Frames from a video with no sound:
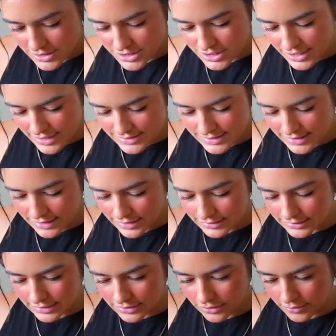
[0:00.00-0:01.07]
She has like
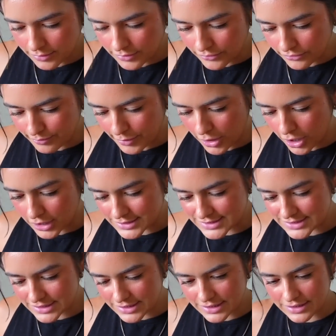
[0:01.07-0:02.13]
little
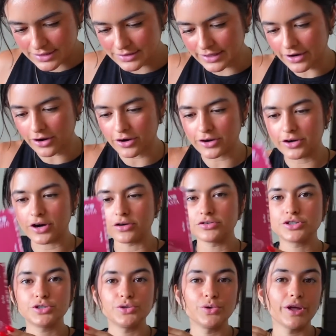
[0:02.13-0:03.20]
pasta, like her
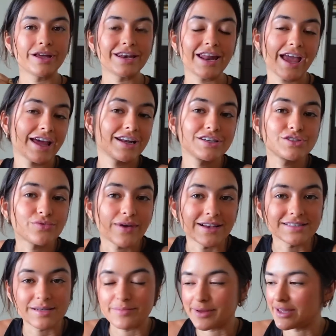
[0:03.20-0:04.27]
go-to like Nana's
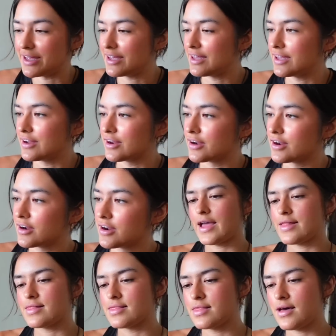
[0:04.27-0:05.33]
recipe here. I
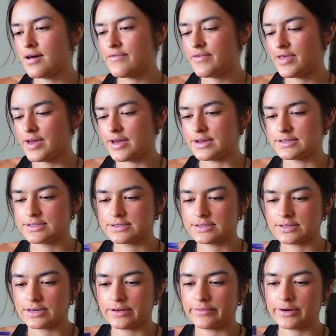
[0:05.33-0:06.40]
love this.
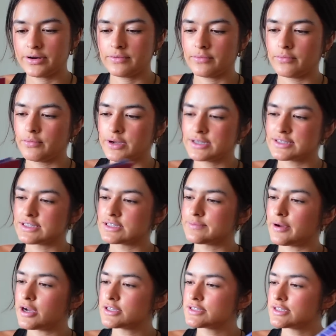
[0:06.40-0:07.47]
I wonder, what is this
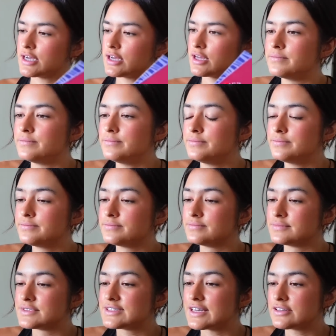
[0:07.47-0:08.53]
pasta?
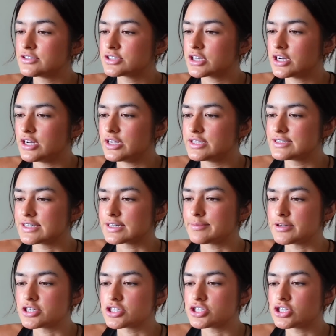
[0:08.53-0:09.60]
Mmm, sounds good. It's like a
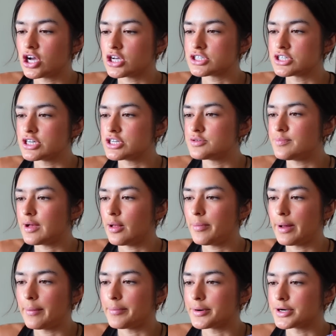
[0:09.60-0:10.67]
bunch of sausage, bell
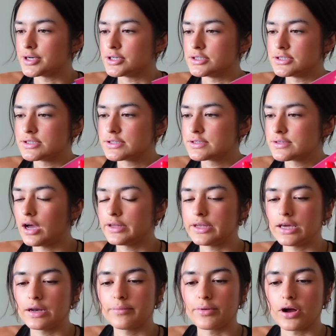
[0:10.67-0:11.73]
peppers,
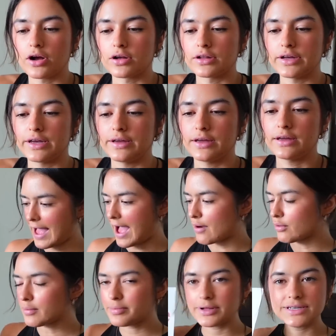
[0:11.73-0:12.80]
onion, broccoli.
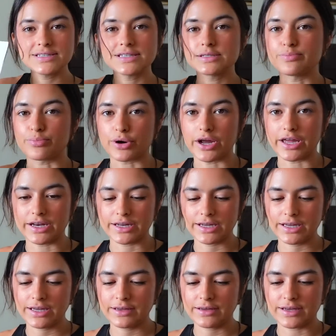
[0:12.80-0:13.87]
Our Place's
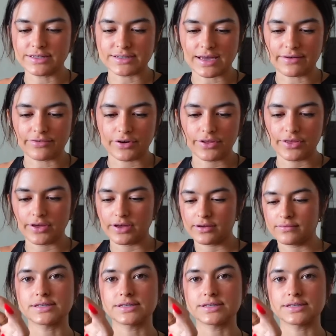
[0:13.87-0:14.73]
branding is everything.